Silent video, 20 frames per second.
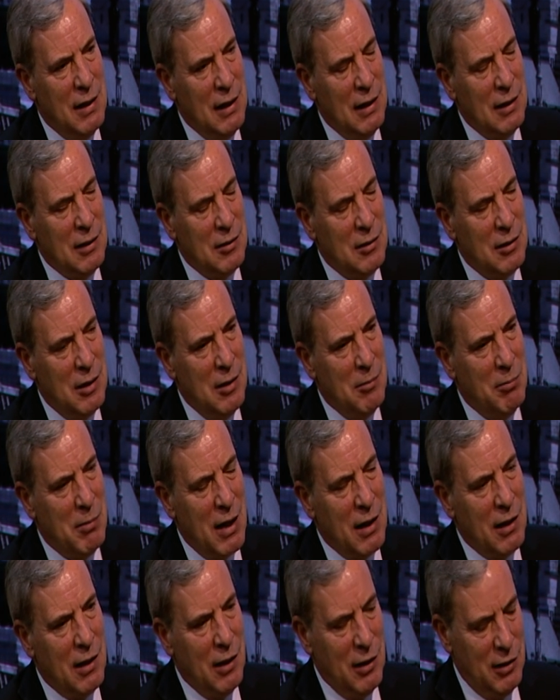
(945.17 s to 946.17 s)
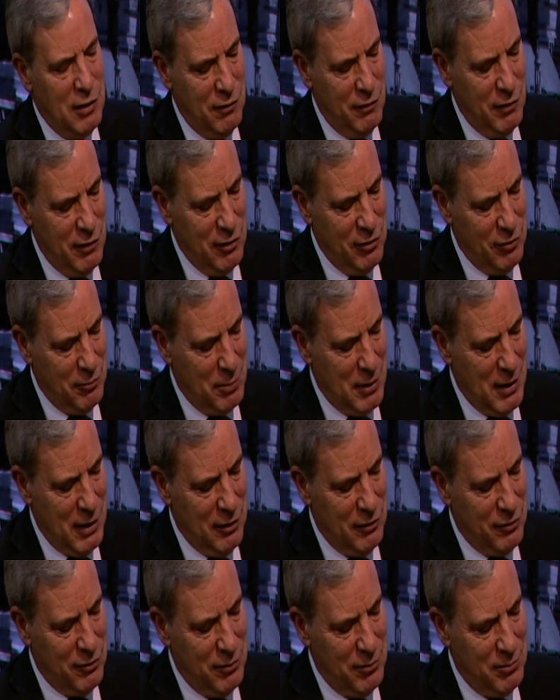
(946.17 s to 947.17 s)
in banking in the first
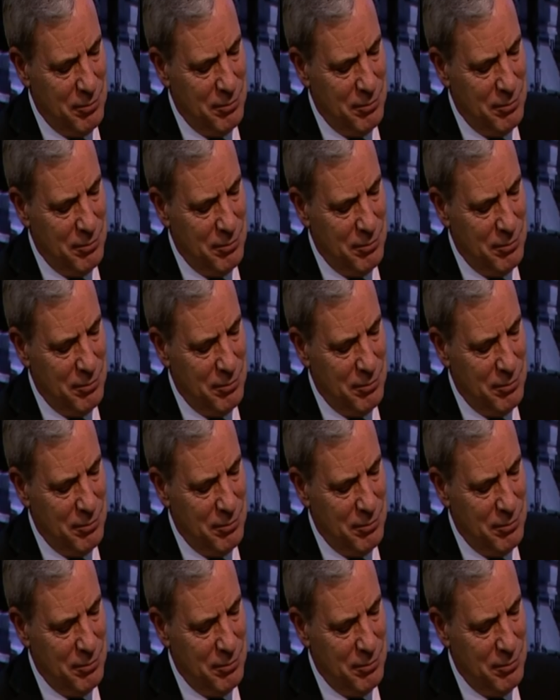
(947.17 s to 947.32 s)
place?